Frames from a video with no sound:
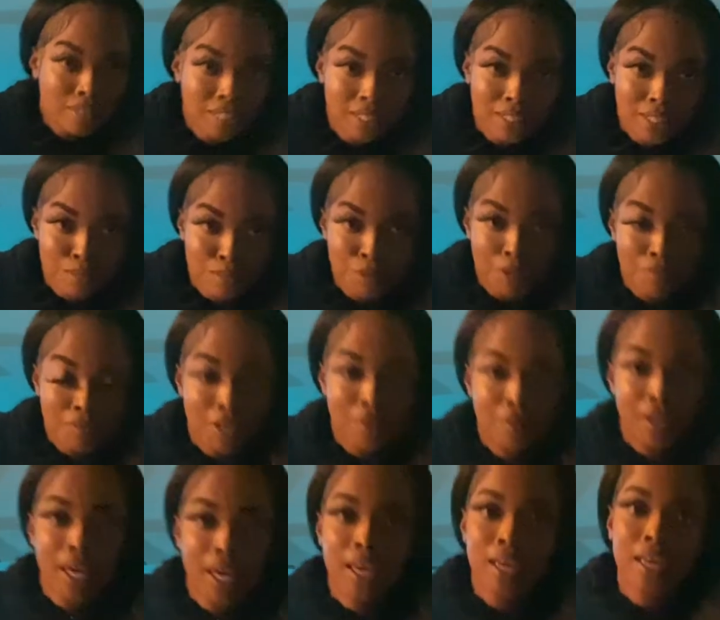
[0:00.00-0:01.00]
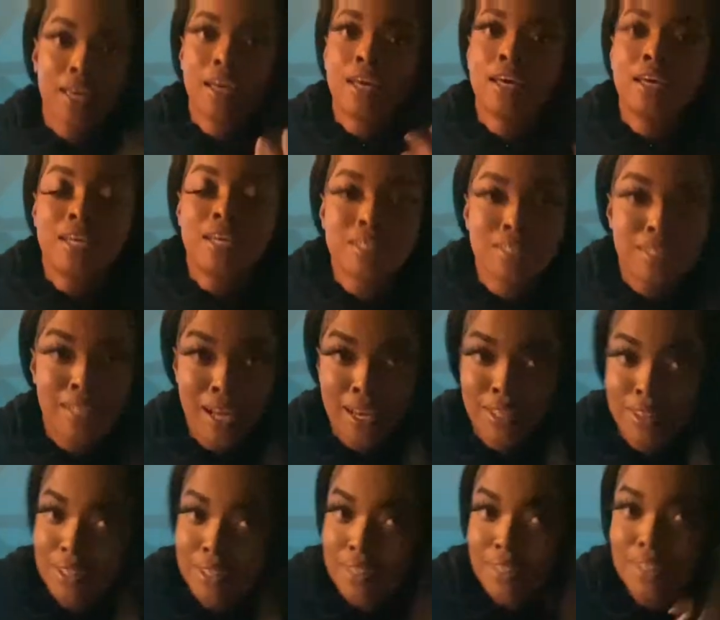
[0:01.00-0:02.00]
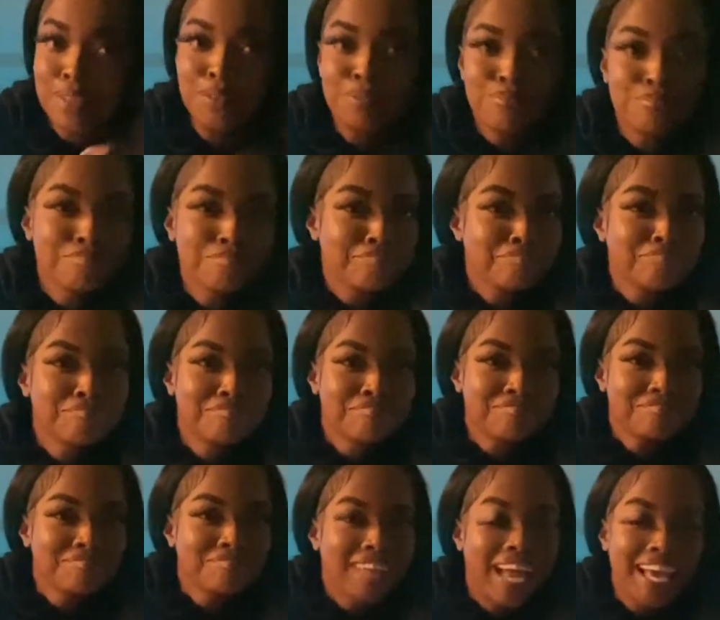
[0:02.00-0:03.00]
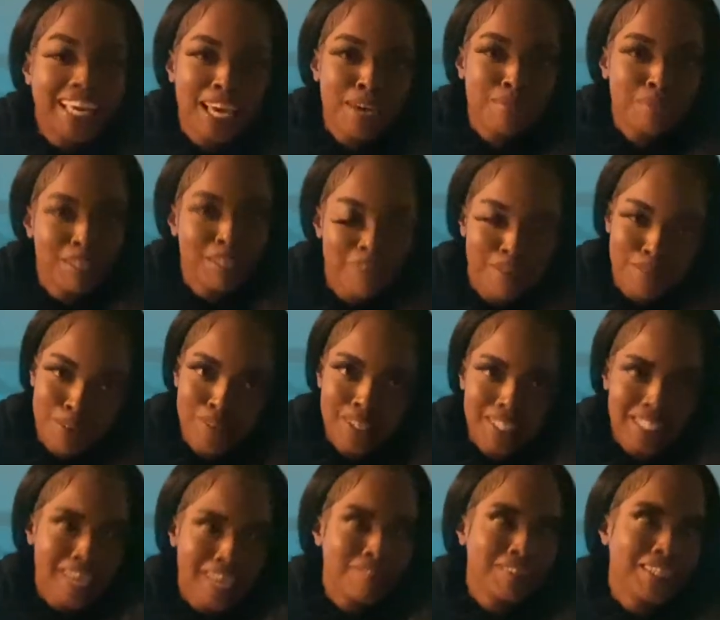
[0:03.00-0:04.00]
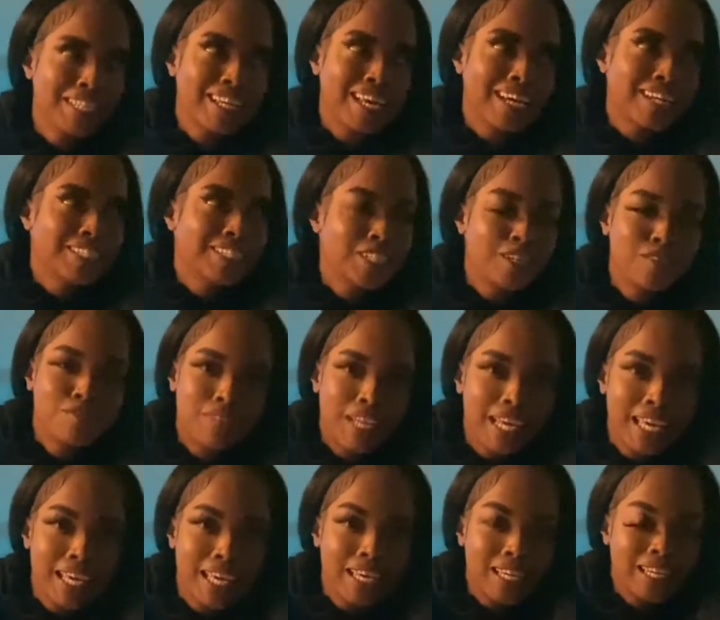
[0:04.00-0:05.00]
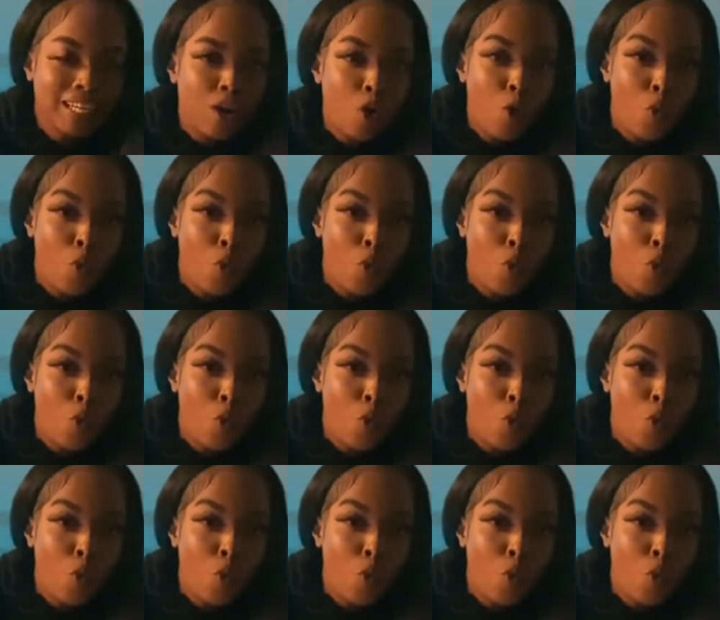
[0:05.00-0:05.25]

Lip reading: go see this movie, okay? It's 9:30. I can't believe I'm doing this. I haven't did like a self date in a